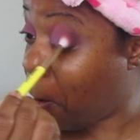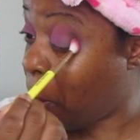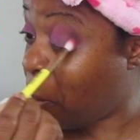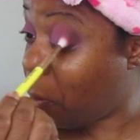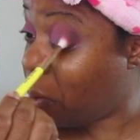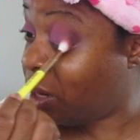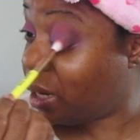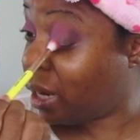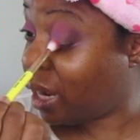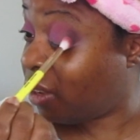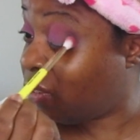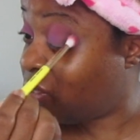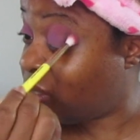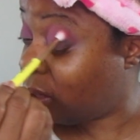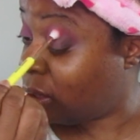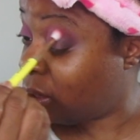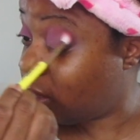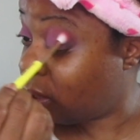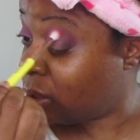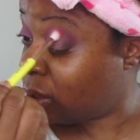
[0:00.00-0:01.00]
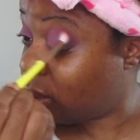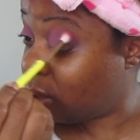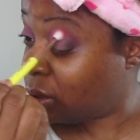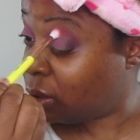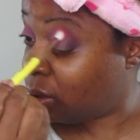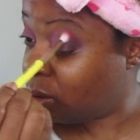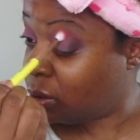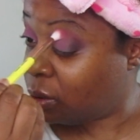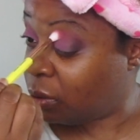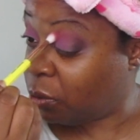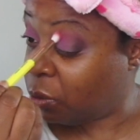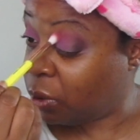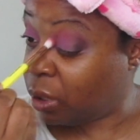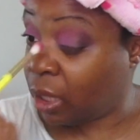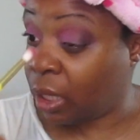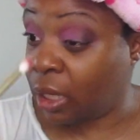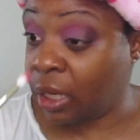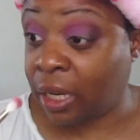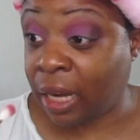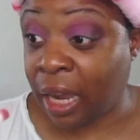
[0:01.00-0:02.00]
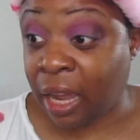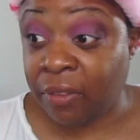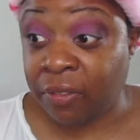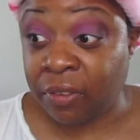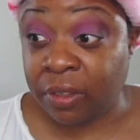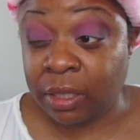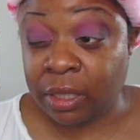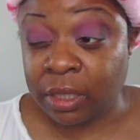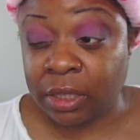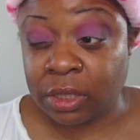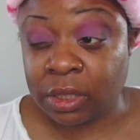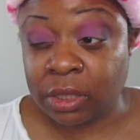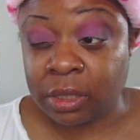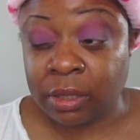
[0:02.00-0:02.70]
We're not finished. We are not finished.